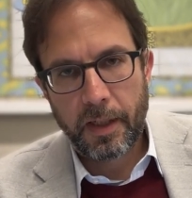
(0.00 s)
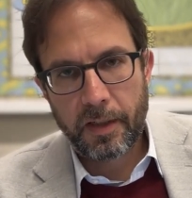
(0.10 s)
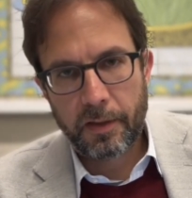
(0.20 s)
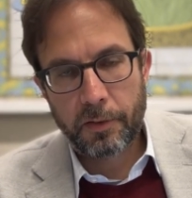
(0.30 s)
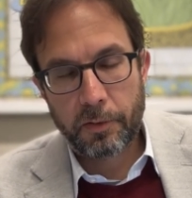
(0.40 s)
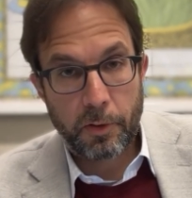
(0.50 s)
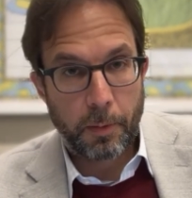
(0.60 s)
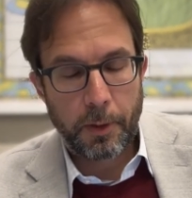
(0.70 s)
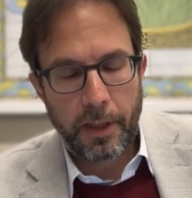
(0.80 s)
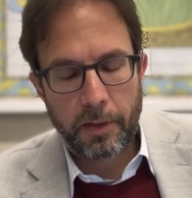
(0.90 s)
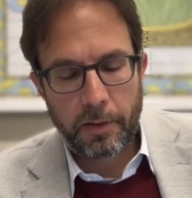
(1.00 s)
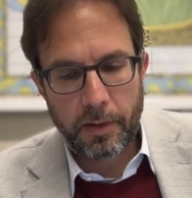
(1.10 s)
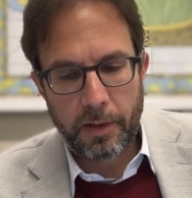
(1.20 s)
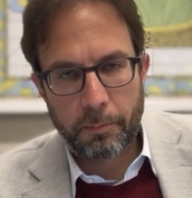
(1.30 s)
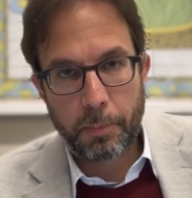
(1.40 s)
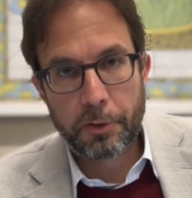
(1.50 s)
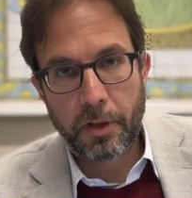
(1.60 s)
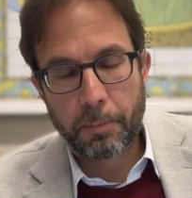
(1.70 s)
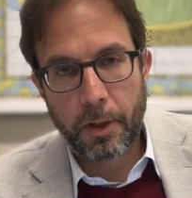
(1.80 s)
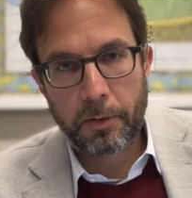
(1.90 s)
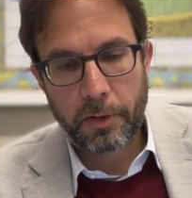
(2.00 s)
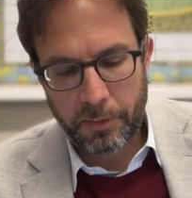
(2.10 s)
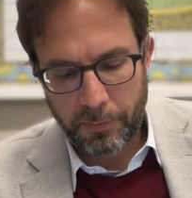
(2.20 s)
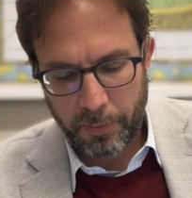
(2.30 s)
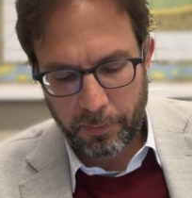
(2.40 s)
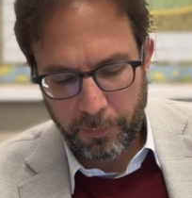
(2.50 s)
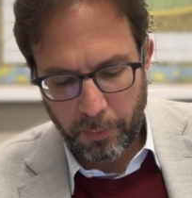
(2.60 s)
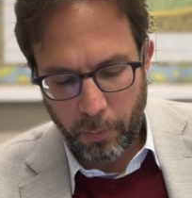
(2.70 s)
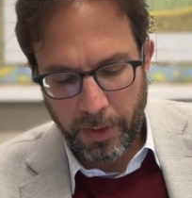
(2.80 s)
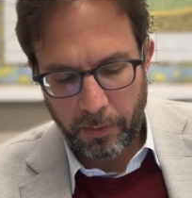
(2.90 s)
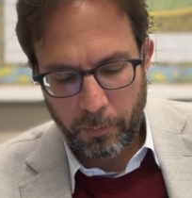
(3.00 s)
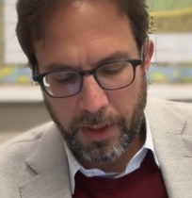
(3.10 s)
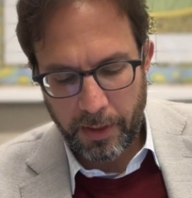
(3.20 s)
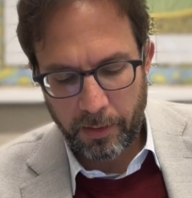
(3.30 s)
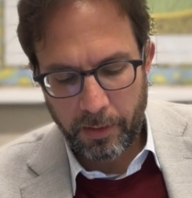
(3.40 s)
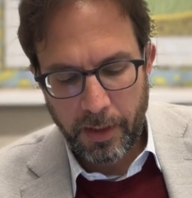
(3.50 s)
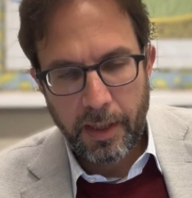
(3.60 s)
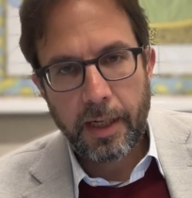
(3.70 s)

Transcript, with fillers: uh, dominated uh, Bosniak politics for, for quite a while.